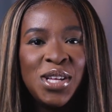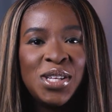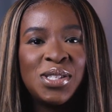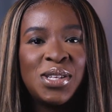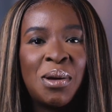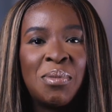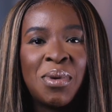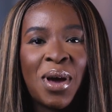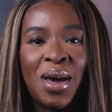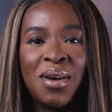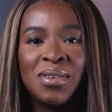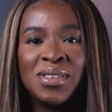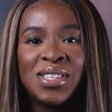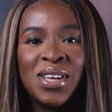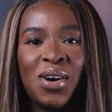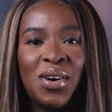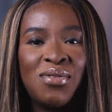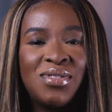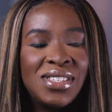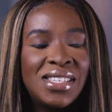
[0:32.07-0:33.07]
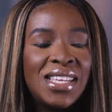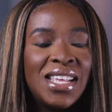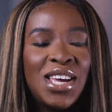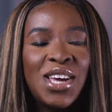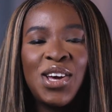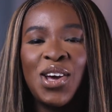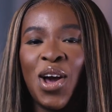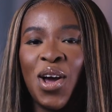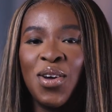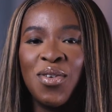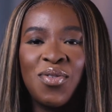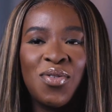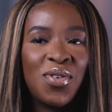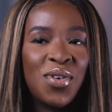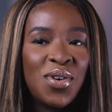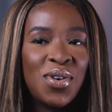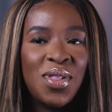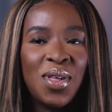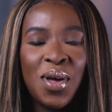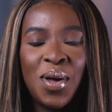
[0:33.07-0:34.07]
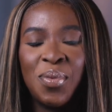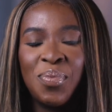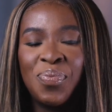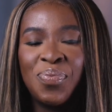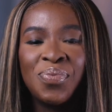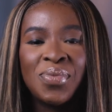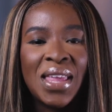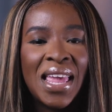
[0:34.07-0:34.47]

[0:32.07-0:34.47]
So I'm going to obviously go through them